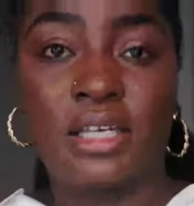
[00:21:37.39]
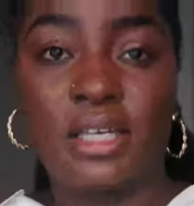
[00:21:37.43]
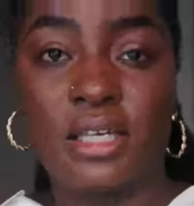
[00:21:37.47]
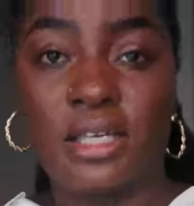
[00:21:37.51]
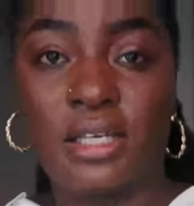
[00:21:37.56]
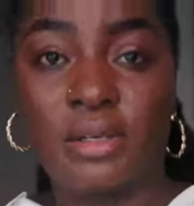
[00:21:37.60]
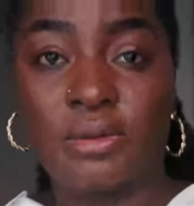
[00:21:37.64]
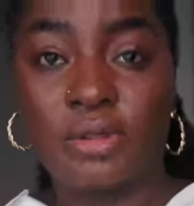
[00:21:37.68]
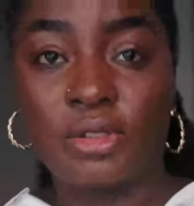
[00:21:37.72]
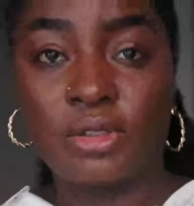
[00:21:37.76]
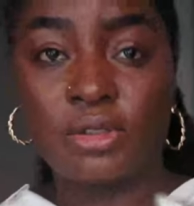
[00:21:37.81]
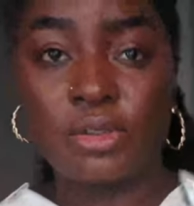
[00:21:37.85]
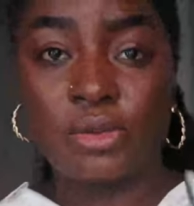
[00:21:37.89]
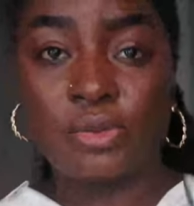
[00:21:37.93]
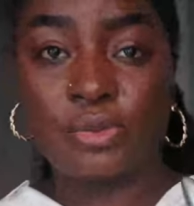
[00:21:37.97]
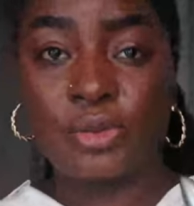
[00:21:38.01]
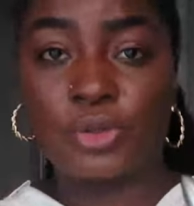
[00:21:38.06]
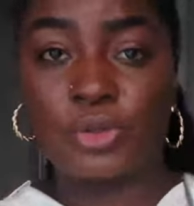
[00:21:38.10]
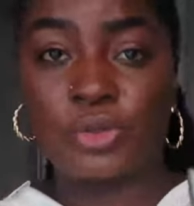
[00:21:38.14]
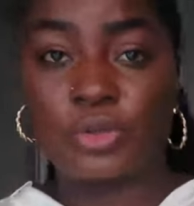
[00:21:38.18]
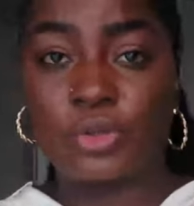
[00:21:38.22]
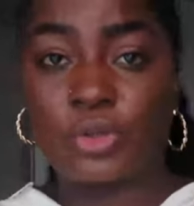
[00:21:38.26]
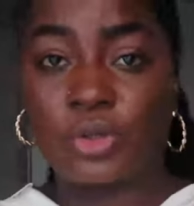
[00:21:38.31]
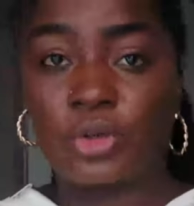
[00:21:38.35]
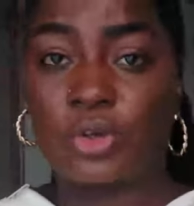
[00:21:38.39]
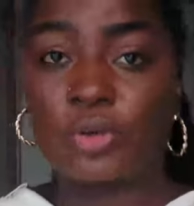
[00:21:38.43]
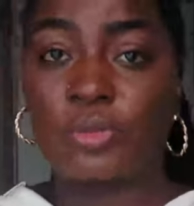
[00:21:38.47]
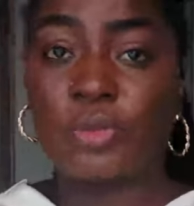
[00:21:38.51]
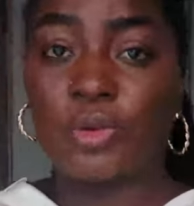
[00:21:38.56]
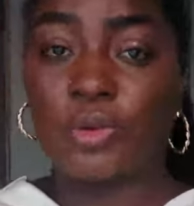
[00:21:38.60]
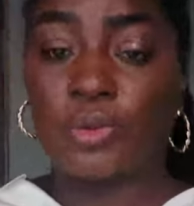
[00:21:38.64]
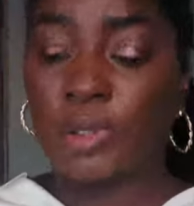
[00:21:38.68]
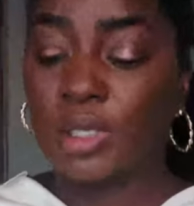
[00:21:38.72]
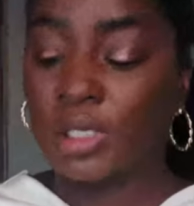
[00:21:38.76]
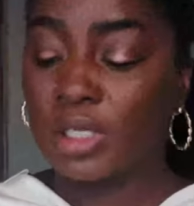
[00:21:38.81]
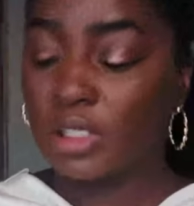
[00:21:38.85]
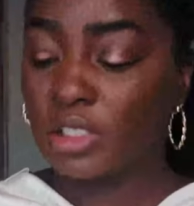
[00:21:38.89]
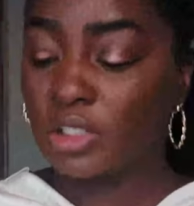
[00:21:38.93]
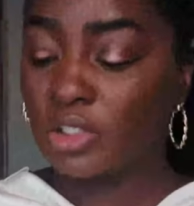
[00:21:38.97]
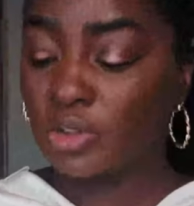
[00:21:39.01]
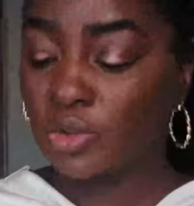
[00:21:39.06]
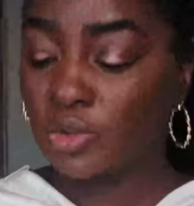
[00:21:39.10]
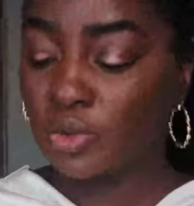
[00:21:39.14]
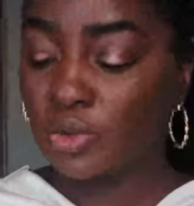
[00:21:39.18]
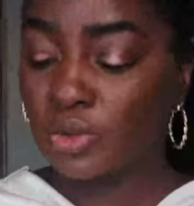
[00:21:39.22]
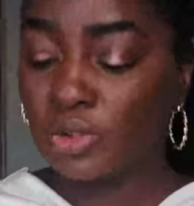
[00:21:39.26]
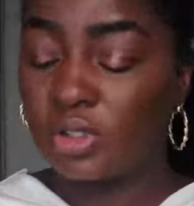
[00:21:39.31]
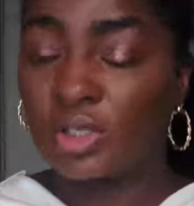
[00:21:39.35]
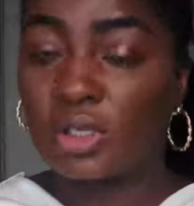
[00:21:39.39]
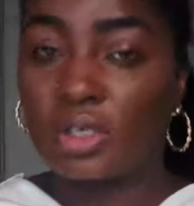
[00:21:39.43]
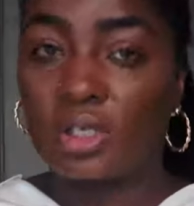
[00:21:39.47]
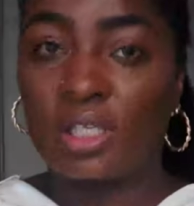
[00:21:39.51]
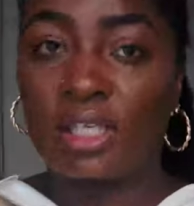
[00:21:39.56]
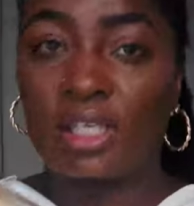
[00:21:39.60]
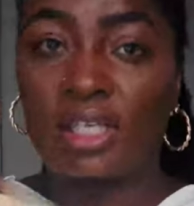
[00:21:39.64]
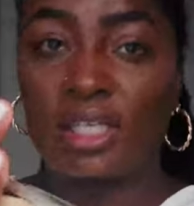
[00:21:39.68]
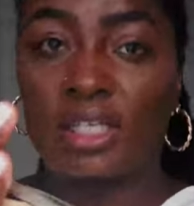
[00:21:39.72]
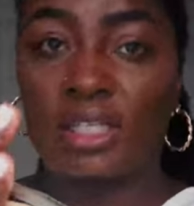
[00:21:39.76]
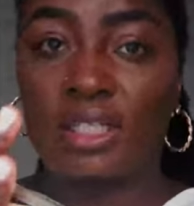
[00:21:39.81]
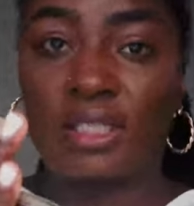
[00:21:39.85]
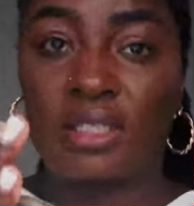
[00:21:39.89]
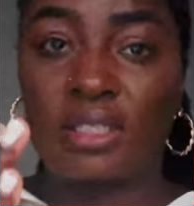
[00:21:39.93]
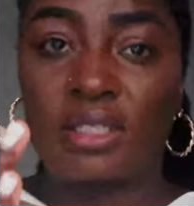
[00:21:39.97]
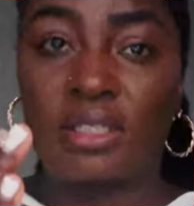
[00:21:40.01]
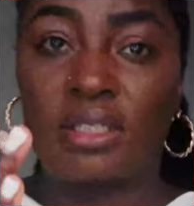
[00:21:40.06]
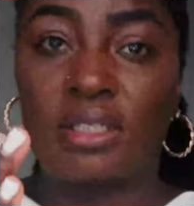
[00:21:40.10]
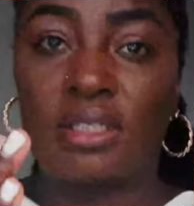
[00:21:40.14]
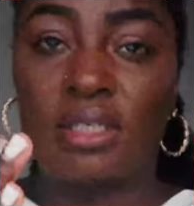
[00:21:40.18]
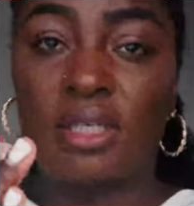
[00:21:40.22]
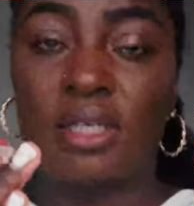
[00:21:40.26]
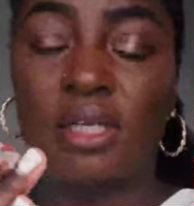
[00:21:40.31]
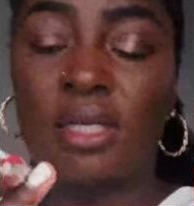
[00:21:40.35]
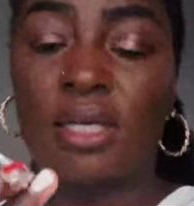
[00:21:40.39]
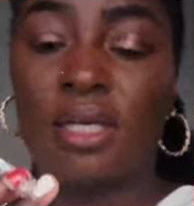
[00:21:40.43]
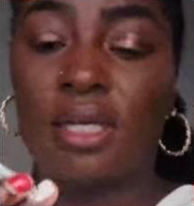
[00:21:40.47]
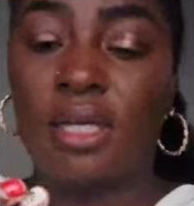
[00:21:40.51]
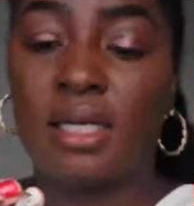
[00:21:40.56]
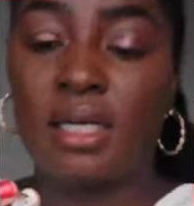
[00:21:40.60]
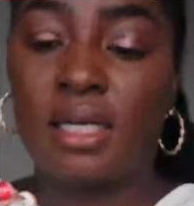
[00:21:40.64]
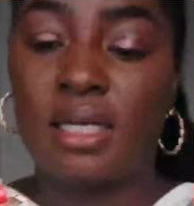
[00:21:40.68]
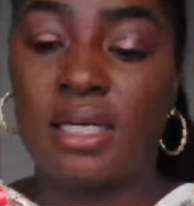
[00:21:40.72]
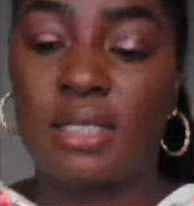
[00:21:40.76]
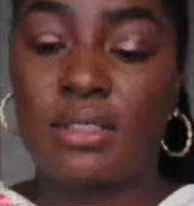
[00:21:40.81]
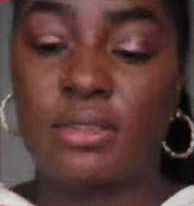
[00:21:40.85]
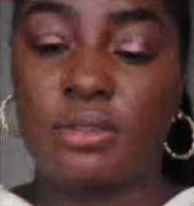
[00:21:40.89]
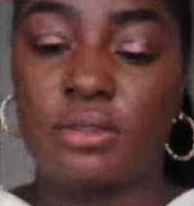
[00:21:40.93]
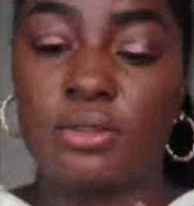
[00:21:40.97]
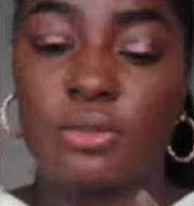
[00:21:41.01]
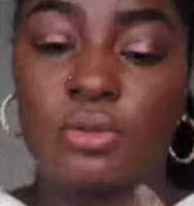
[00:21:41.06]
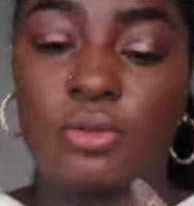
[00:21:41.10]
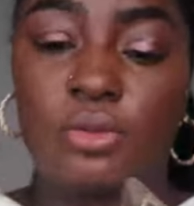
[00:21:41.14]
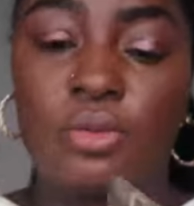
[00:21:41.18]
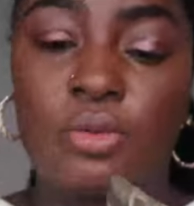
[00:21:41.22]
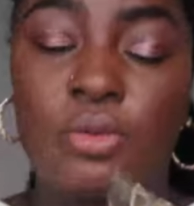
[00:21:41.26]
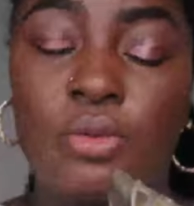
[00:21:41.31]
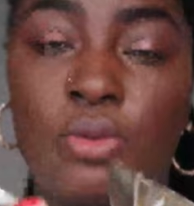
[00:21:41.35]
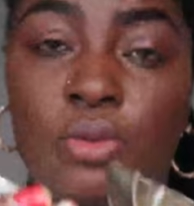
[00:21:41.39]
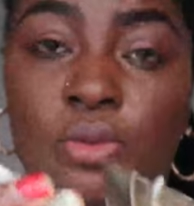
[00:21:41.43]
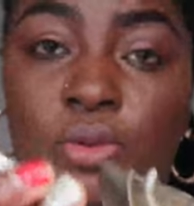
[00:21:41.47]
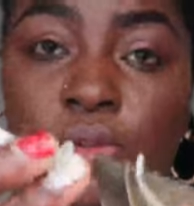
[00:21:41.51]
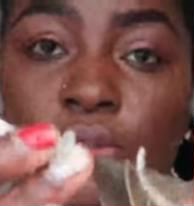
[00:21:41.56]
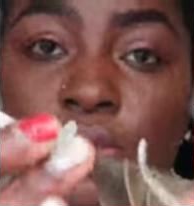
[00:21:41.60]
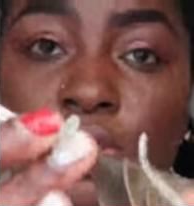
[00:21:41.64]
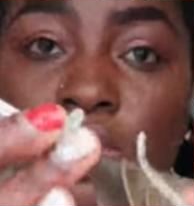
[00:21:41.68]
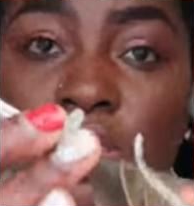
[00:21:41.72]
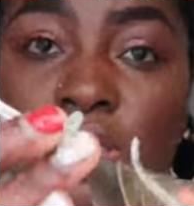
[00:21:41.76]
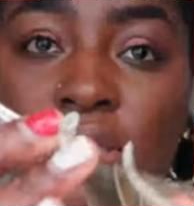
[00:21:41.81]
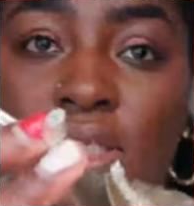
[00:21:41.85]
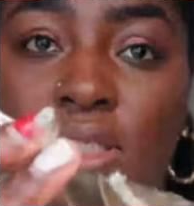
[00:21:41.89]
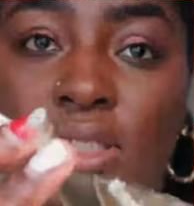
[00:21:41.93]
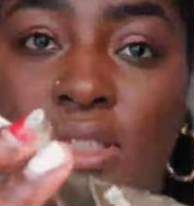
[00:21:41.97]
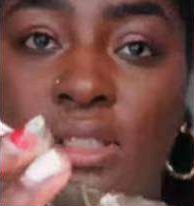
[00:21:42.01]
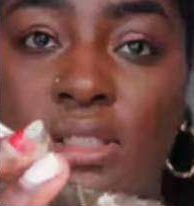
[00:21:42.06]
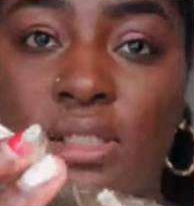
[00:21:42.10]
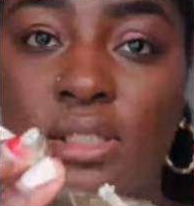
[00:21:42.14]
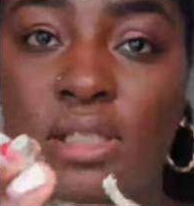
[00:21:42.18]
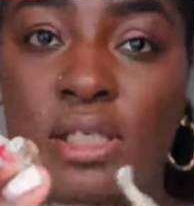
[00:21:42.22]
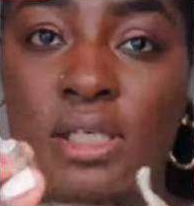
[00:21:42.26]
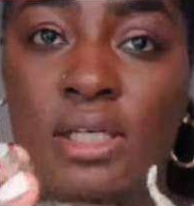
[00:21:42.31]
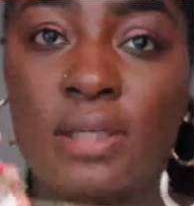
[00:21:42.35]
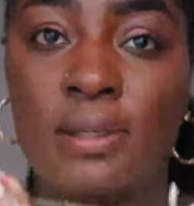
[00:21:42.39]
It was supposed to go, but when the shoes got here, I don't know, it's